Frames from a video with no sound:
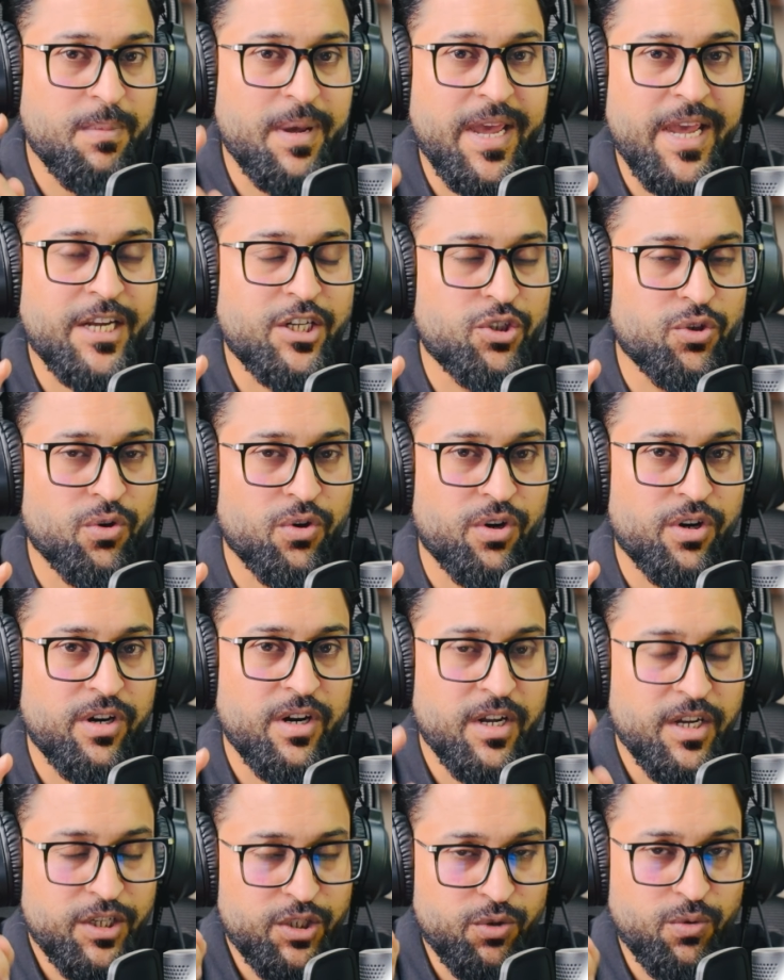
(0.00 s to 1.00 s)
make sure
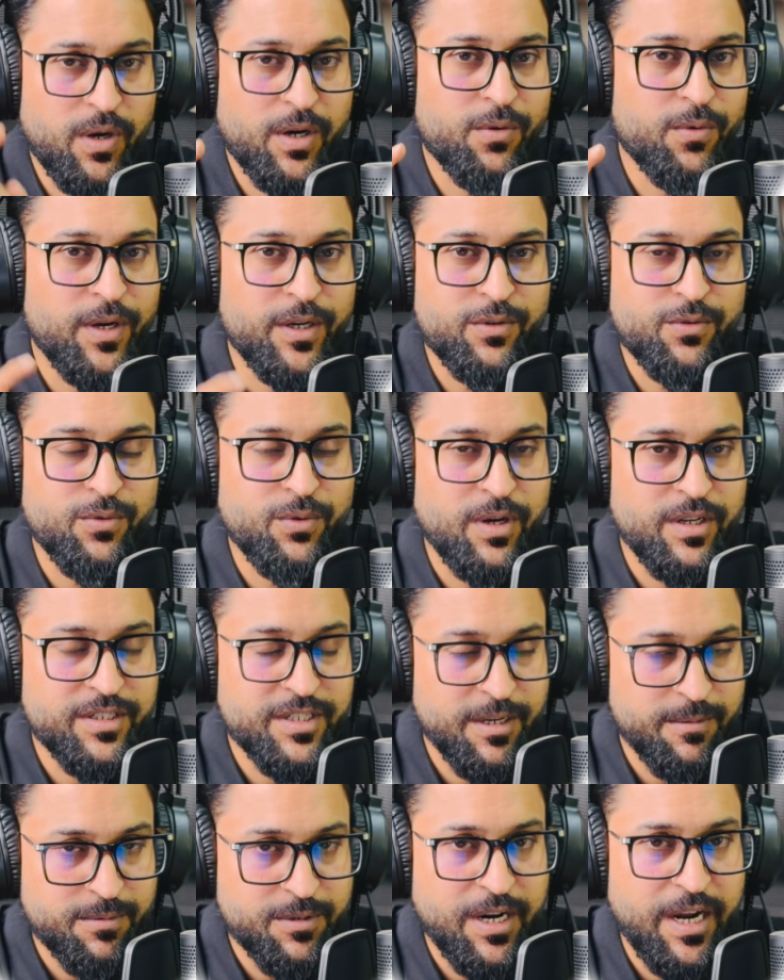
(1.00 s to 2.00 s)
you are going to
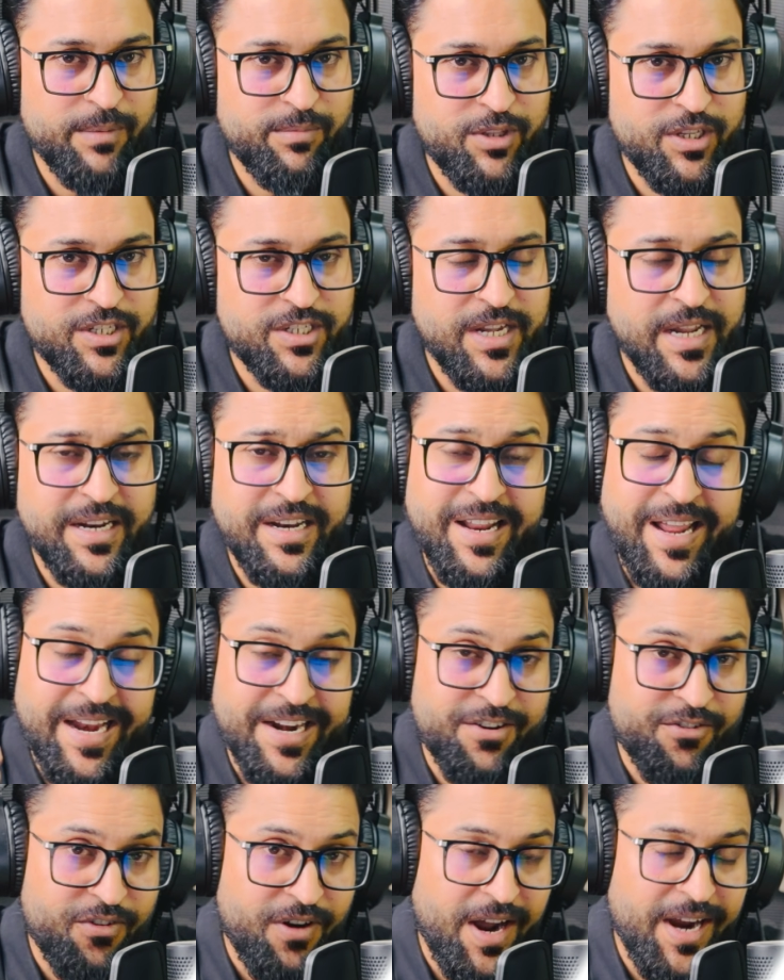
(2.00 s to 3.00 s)
subscribe this channel and
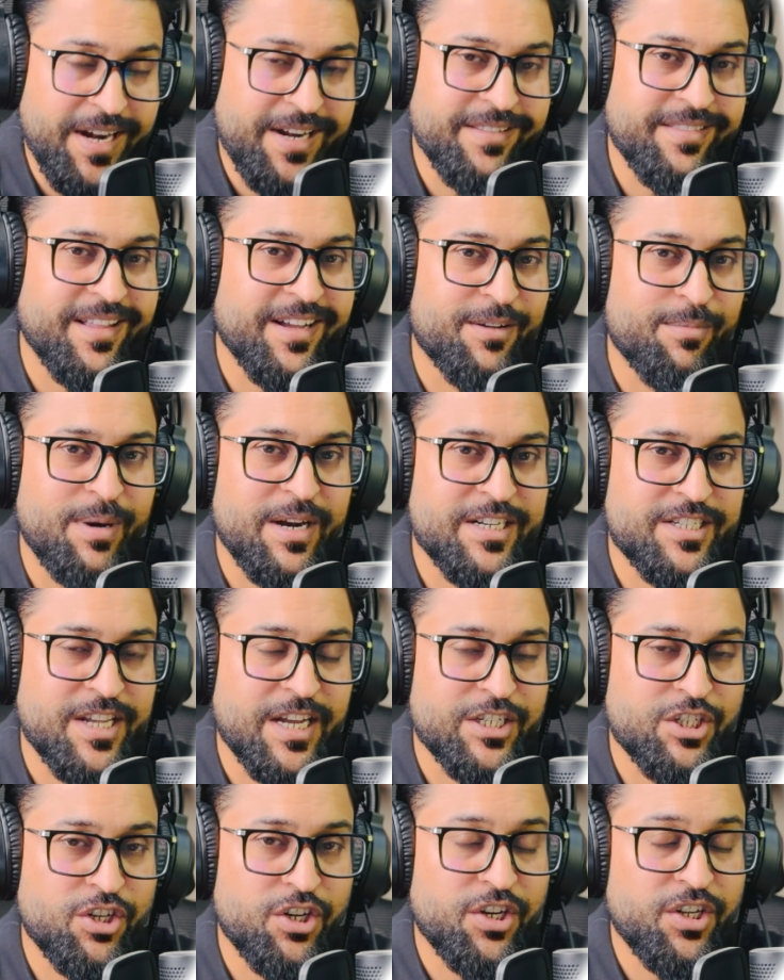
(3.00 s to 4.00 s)
write in the comment
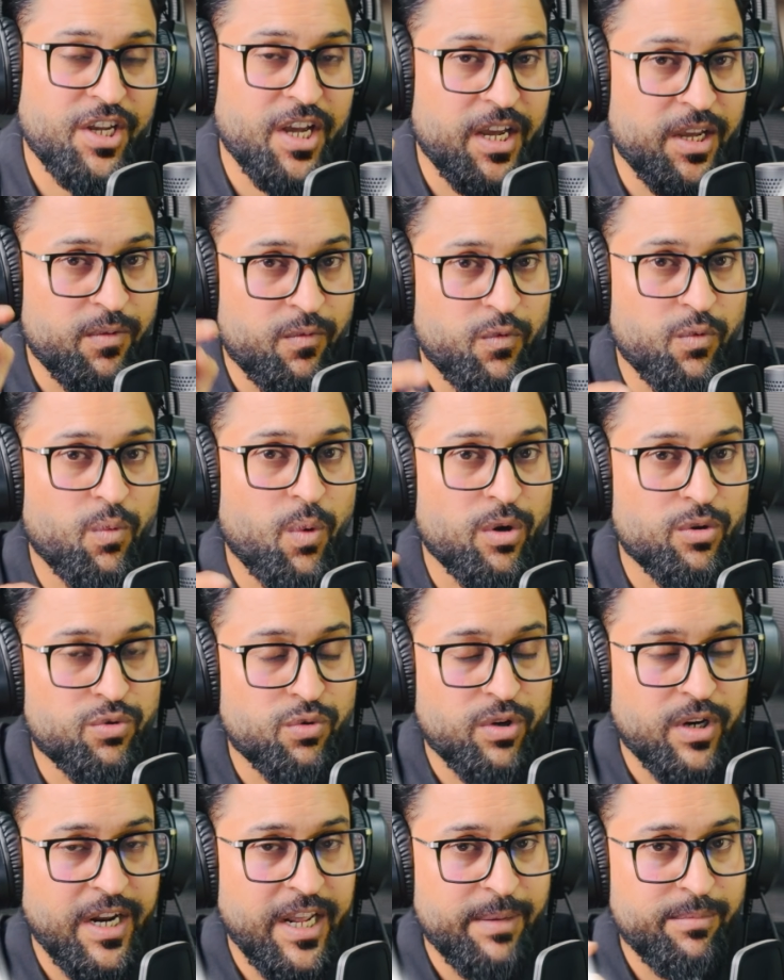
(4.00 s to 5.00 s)
section area if you want to
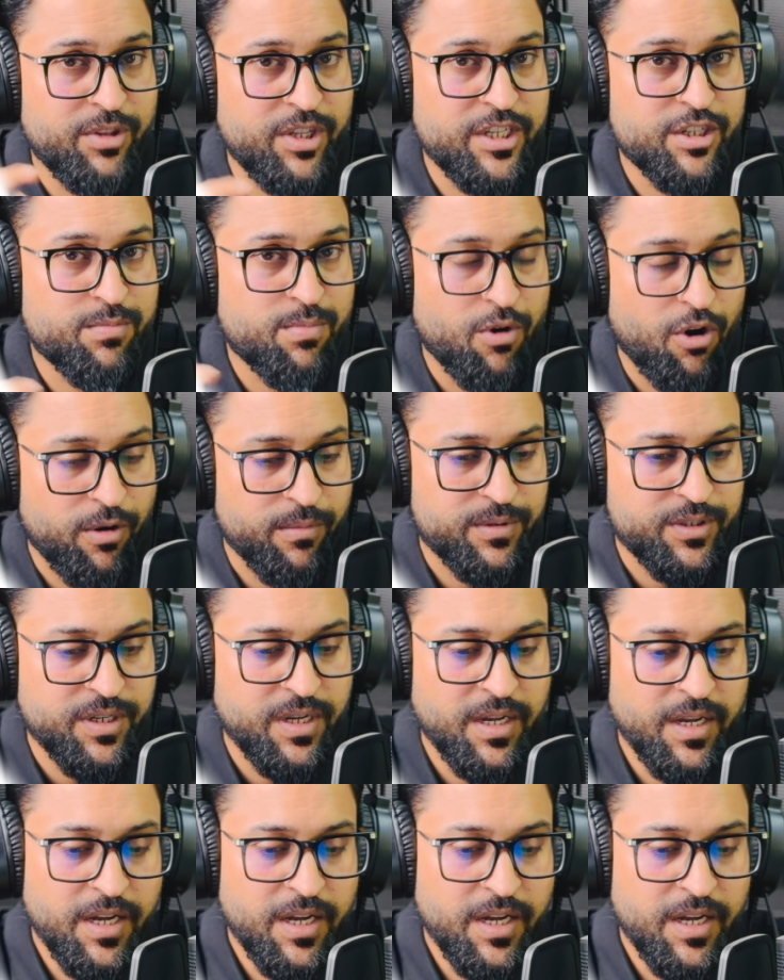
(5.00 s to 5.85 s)
claim these prompts.